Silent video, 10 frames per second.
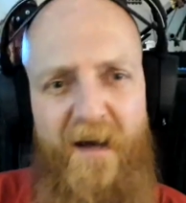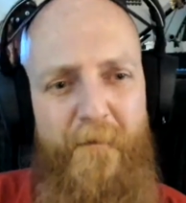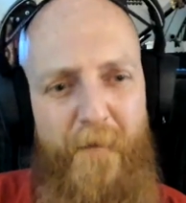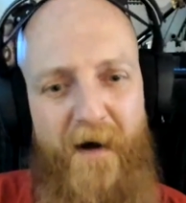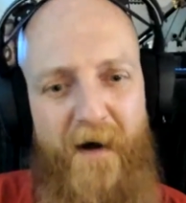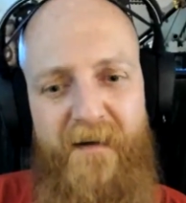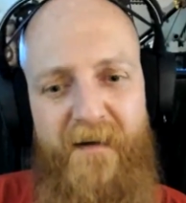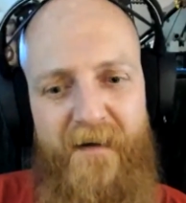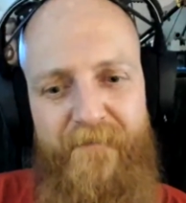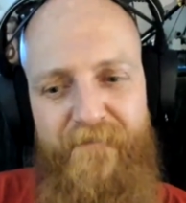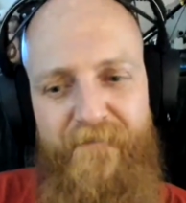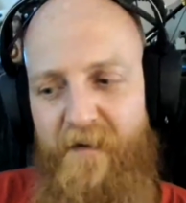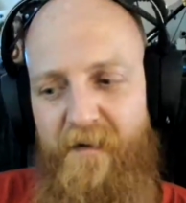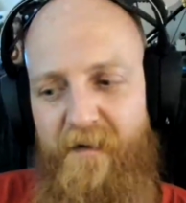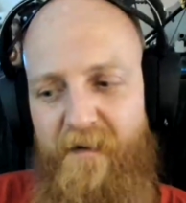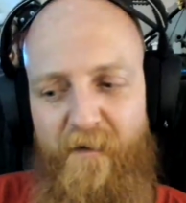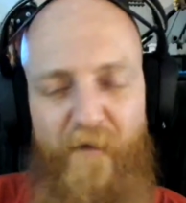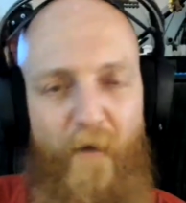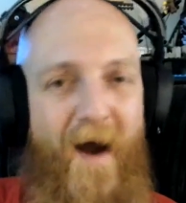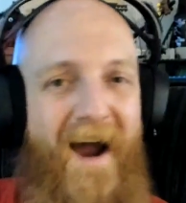But the
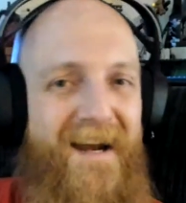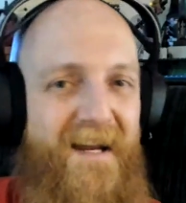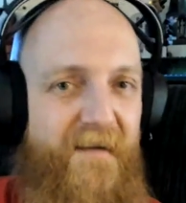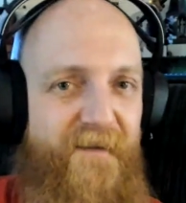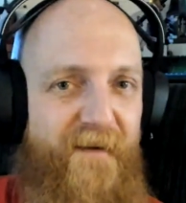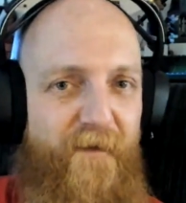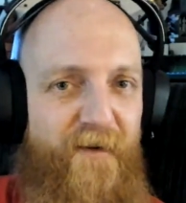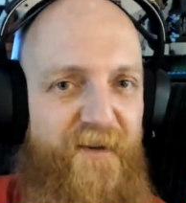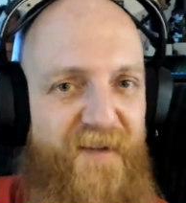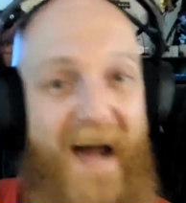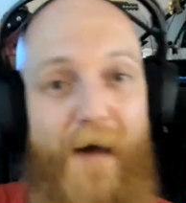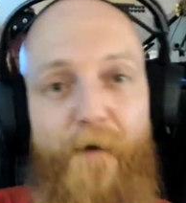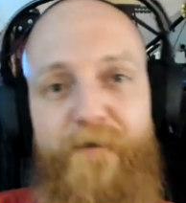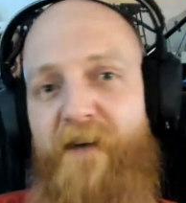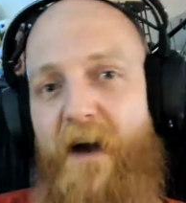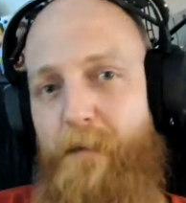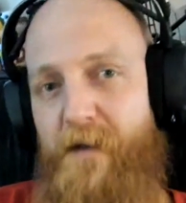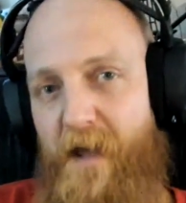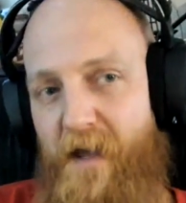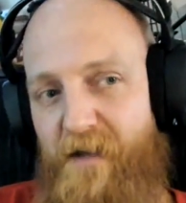variety of different styles of
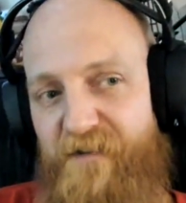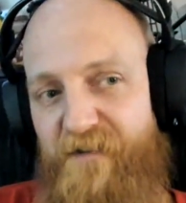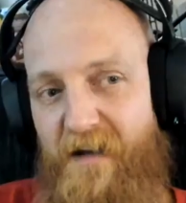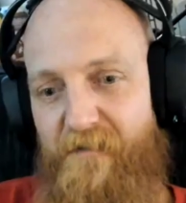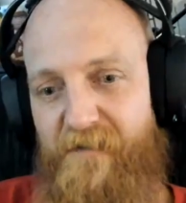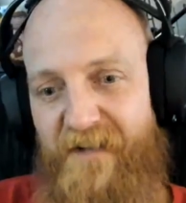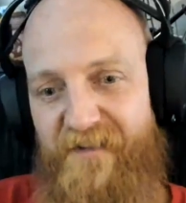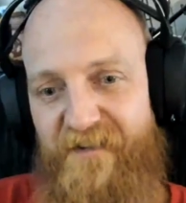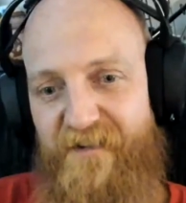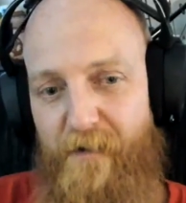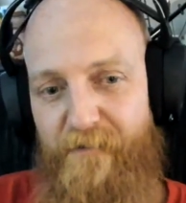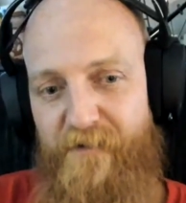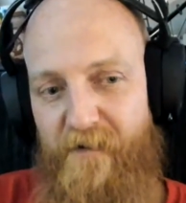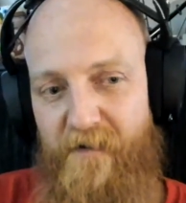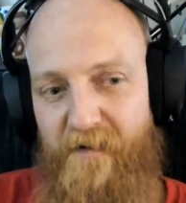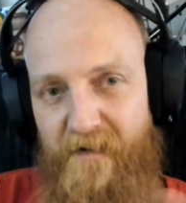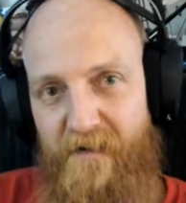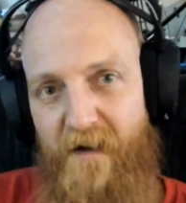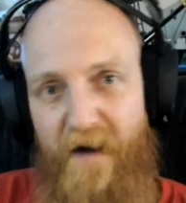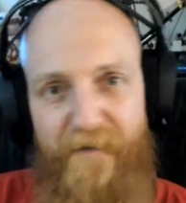IPAs kind of lends itself to
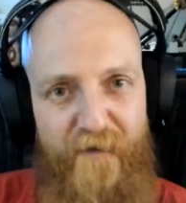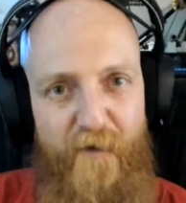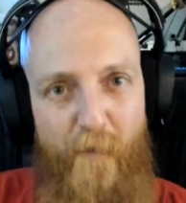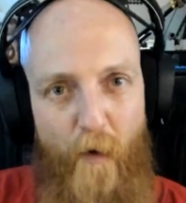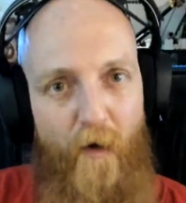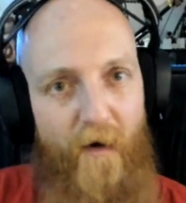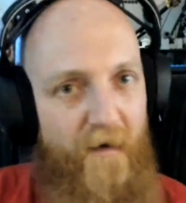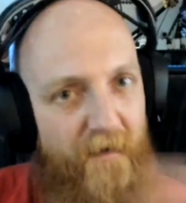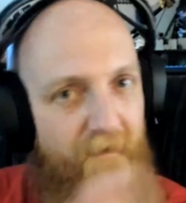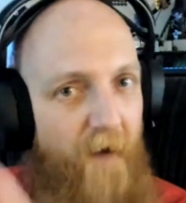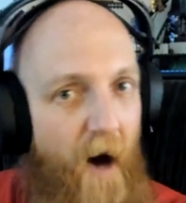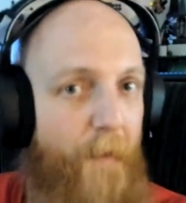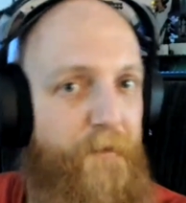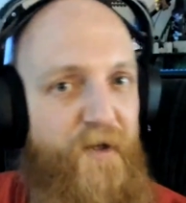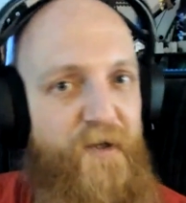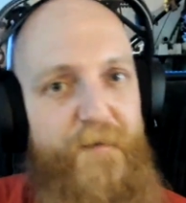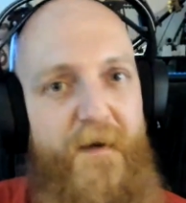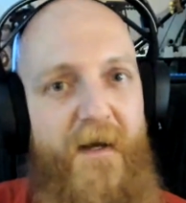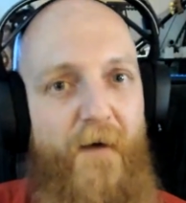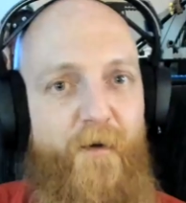a few more options
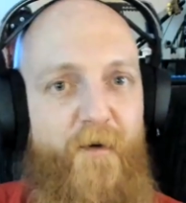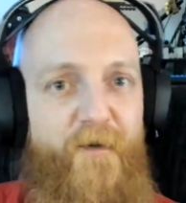being out there as